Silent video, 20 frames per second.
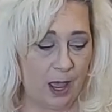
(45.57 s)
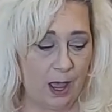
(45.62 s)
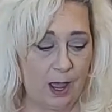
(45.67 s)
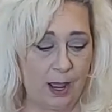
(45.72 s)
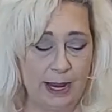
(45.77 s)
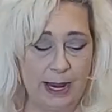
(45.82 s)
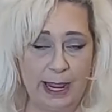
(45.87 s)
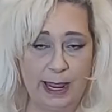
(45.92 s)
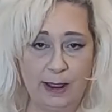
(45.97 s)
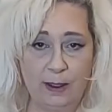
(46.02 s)

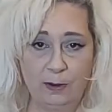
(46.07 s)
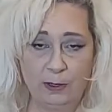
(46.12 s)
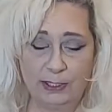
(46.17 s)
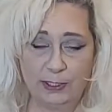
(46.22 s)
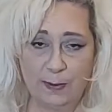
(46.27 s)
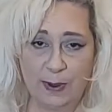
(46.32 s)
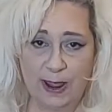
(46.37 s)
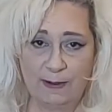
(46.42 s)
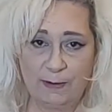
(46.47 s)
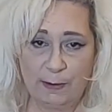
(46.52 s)
I
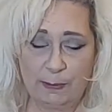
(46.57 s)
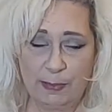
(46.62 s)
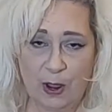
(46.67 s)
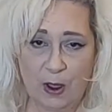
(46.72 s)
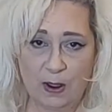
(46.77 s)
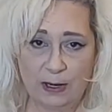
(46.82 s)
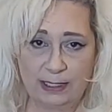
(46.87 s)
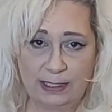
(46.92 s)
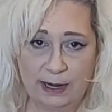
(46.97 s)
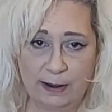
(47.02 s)
also have a
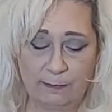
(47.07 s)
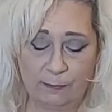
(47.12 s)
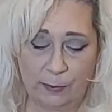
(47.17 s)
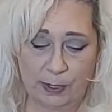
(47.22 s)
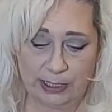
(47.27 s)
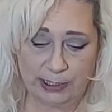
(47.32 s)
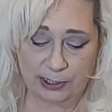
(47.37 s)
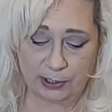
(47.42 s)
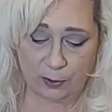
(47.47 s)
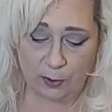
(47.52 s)
box of
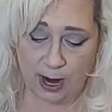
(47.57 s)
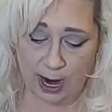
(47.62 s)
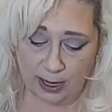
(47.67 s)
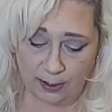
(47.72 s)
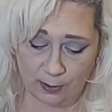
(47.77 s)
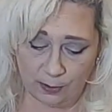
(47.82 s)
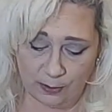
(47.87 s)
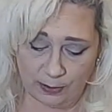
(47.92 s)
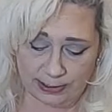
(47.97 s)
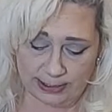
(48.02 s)
Ritz
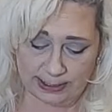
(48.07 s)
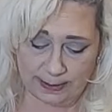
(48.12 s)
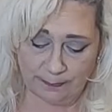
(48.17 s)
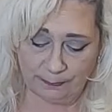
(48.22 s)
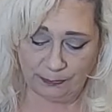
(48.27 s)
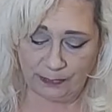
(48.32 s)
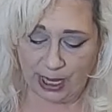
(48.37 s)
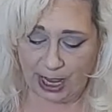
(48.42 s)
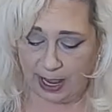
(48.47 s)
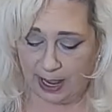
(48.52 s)
crackers,
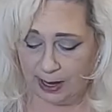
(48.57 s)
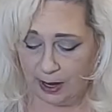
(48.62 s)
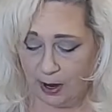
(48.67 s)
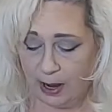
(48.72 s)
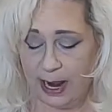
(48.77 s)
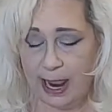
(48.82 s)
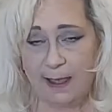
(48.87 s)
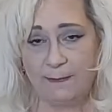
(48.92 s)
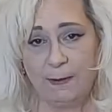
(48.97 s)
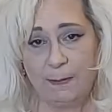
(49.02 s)
and
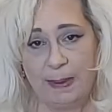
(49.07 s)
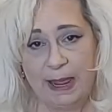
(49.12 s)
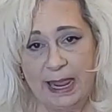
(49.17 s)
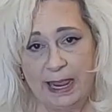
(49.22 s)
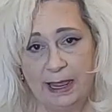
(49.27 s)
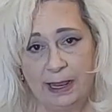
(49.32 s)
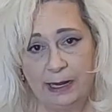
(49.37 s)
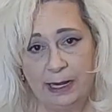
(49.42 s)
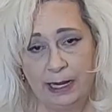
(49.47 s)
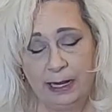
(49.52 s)
I have a
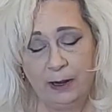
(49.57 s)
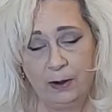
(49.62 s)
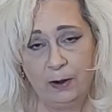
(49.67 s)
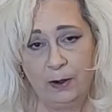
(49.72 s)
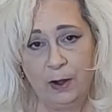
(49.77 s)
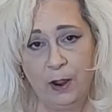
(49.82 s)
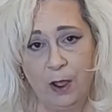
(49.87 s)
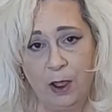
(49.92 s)
pan here.